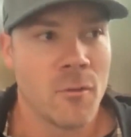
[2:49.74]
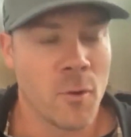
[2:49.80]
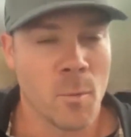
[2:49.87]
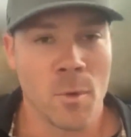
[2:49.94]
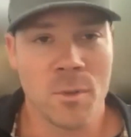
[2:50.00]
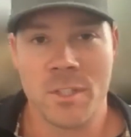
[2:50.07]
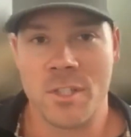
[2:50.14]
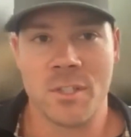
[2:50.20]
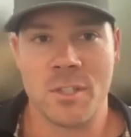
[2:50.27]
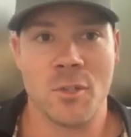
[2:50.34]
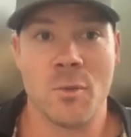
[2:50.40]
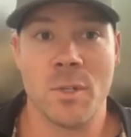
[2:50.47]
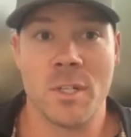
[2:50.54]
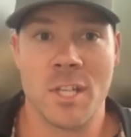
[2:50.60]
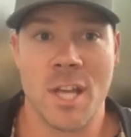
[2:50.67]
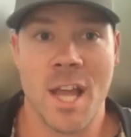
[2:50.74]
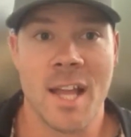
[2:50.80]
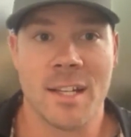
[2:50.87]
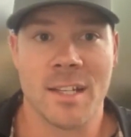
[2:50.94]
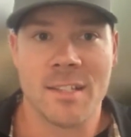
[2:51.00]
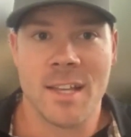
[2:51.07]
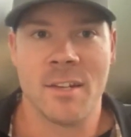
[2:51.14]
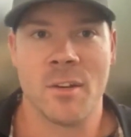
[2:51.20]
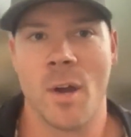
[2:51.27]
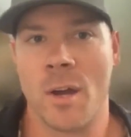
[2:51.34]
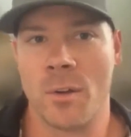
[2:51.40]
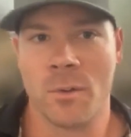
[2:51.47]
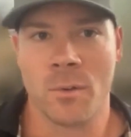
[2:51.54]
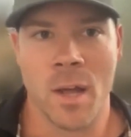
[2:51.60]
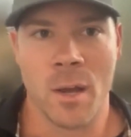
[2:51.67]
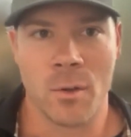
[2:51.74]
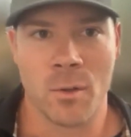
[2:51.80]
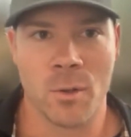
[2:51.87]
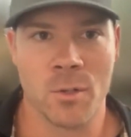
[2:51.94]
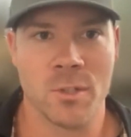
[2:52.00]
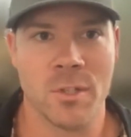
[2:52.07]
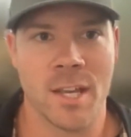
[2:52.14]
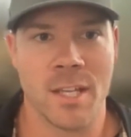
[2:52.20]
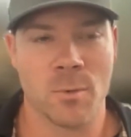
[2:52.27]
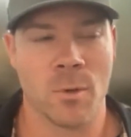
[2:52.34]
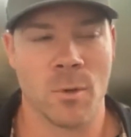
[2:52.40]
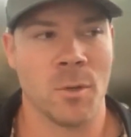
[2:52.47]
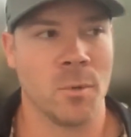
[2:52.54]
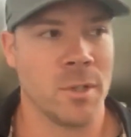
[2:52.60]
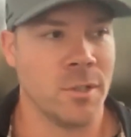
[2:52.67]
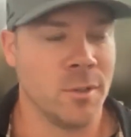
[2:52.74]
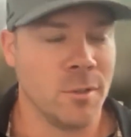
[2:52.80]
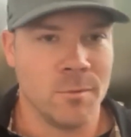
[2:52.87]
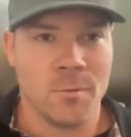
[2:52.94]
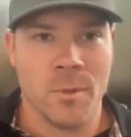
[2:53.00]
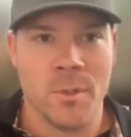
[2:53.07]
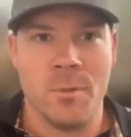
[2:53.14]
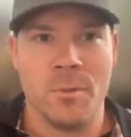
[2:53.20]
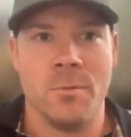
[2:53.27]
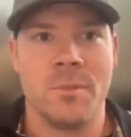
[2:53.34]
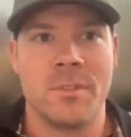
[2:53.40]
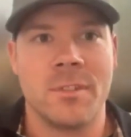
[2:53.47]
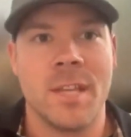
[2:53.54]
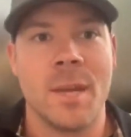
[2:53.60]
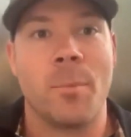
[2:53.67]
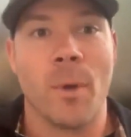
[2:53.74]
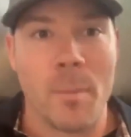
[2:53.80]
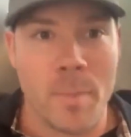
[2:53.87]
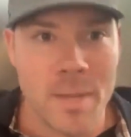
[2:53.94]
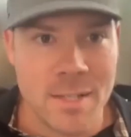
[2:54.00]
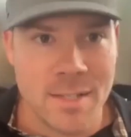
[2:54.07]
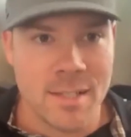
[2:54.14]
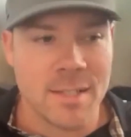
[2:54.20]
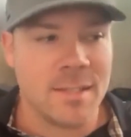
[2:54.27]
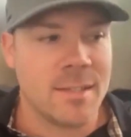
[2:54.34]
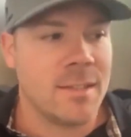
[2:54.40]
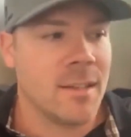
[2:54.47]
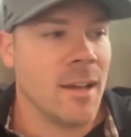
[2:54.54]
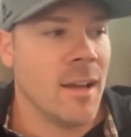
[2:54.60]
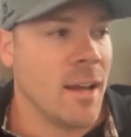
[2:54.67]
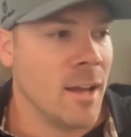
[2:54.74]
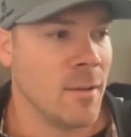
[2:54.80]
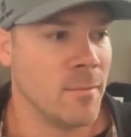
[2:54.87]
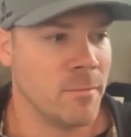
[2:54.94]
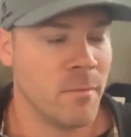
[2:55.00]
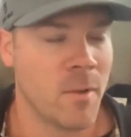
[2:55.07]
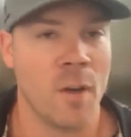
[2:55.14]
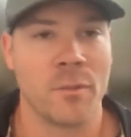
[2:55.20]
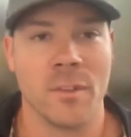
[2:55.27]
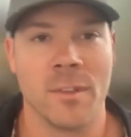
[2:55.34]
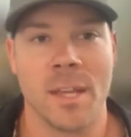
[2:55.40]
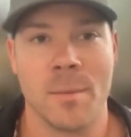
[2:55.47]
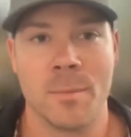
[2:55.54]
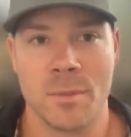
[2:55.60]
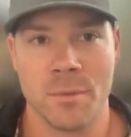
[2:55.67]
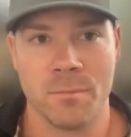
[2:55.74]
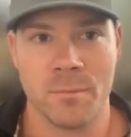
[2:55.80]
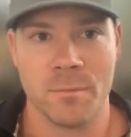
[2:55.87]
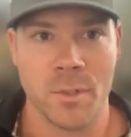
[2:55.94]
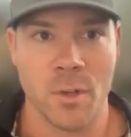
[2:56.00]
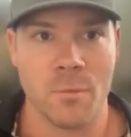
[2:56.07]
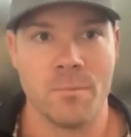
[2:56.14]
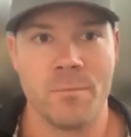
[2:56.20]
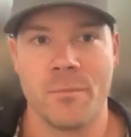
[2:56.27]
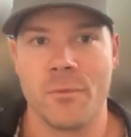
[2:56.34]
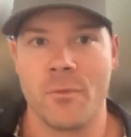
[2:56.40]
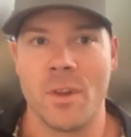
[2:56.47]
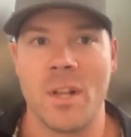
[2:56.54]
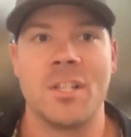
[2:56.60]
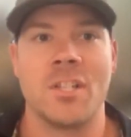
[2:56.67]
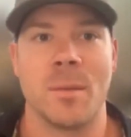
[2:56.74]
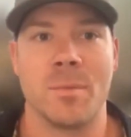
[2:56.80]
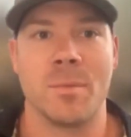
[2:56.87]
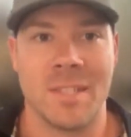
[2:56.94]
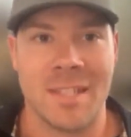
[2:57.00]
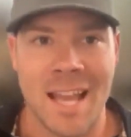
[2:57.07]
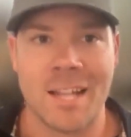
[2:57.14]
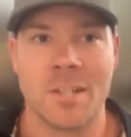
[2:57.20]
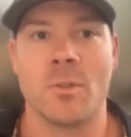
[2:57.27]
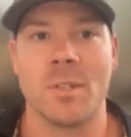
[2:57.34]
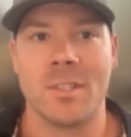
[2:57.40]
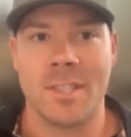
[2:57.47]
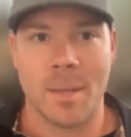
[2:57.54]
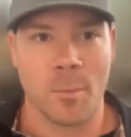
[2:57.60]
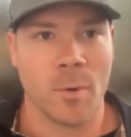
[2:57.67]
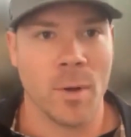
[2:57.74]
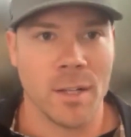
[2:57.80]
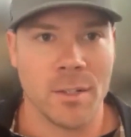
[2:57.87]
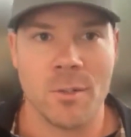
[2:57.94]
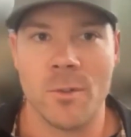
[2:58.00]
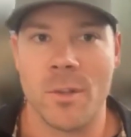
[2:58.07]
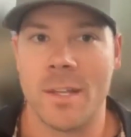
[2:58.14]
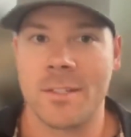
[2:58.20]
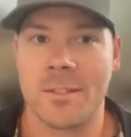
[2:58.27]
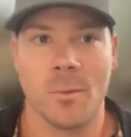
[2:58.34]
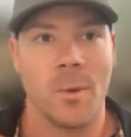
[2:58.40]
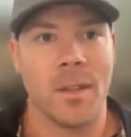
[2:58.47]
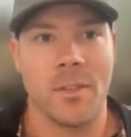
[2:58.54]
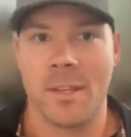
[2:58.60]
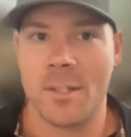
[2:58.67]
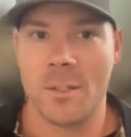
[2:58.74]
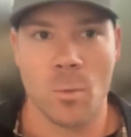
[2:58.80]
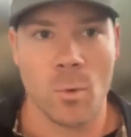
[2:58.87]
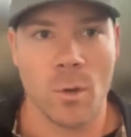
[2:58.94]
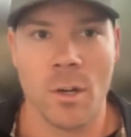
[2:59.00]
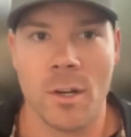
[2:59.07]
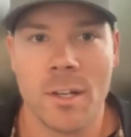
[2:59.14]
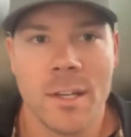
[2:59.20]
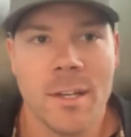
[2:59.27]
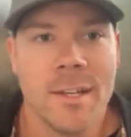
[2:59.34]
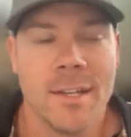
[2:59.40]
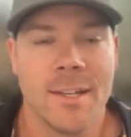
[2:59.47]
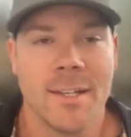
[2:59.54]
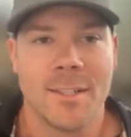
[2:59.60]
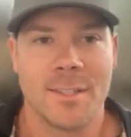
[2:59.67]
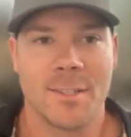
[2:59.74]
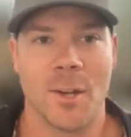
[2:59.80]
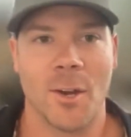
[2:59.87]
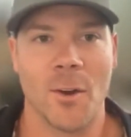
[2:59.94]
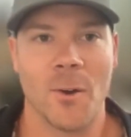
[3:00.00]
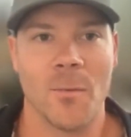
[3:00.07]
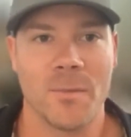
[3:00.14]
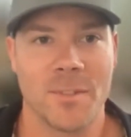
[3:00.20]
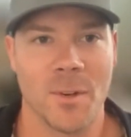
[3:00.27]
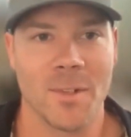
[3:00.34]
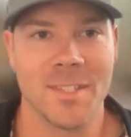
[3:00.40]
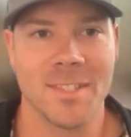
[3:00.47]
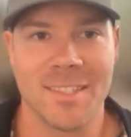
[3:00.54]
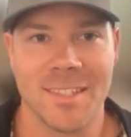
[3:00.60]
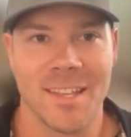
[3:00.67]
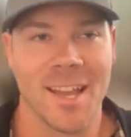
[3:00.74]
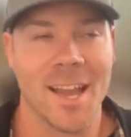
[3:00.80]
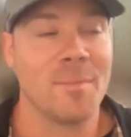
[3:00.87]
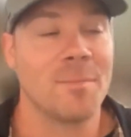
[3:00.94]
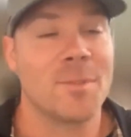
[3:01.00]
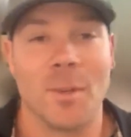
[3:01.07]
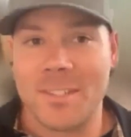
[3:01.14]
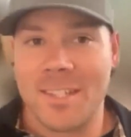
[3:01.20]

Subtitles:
mostly just you and John, because I know how close you guys were. And when you separate business, oftentimes, friendships naturally separate too. That's the way things work. So I'm so